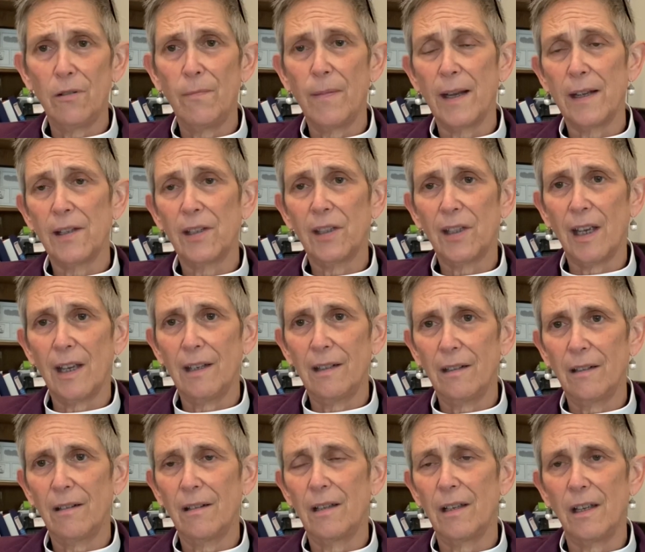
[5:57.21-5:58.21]
by
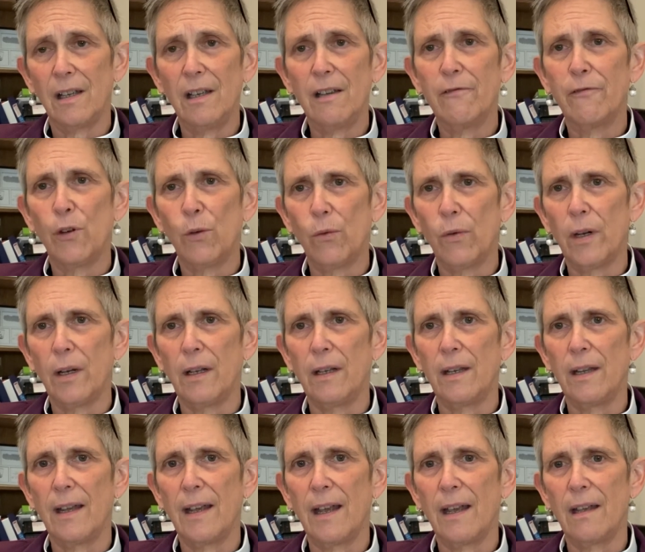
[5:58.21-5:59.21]
Satan, the evil
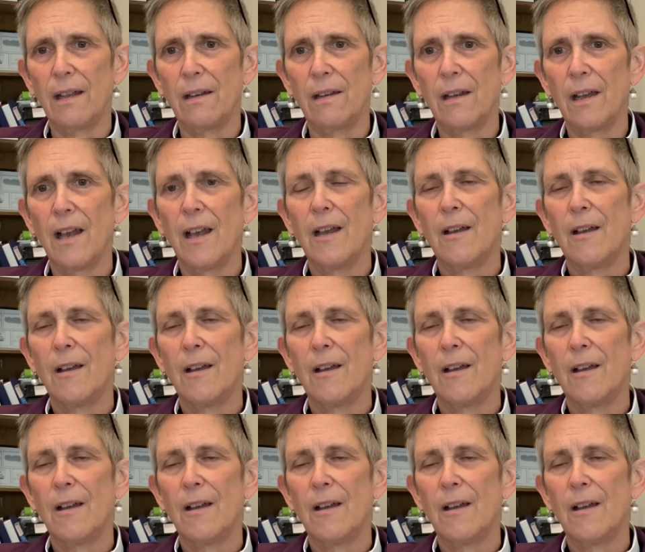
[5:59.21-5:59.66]
one, and